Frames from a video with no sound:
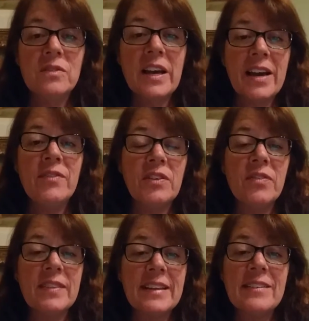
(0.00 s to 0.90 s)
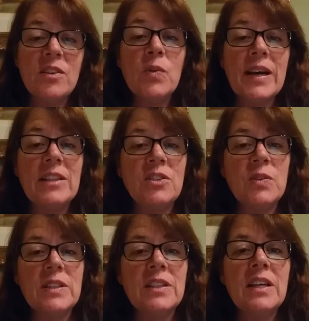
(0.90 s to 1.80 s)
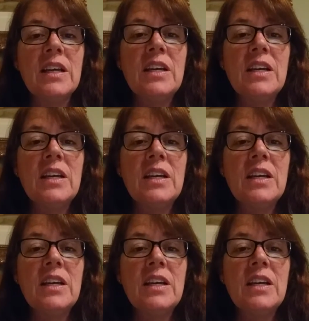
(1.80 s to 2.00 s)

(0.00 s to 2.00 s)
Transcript: have different things that you add to it.